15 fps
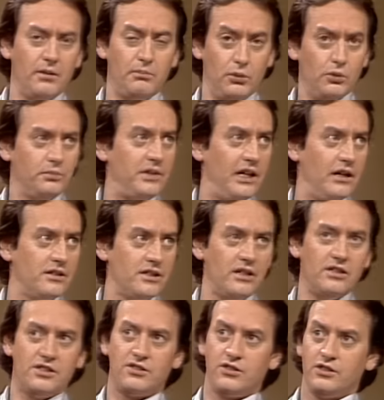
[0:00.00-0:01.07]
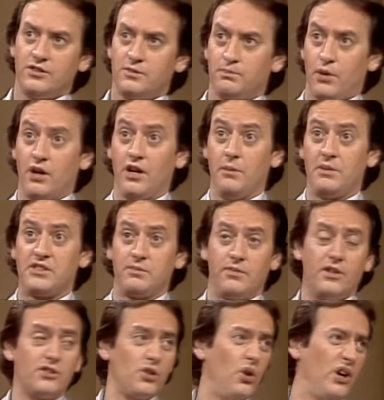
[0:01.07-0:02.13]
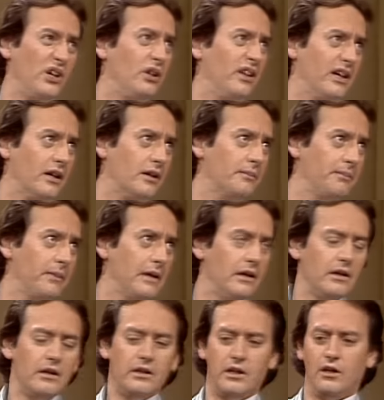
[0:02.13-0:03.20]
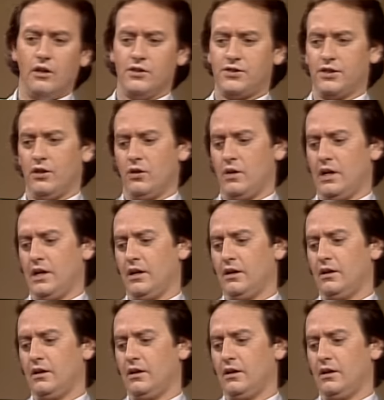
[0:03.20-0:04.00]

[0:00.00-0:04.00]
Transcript: boomtown. It's just sprung up. There's oil there. You know, so...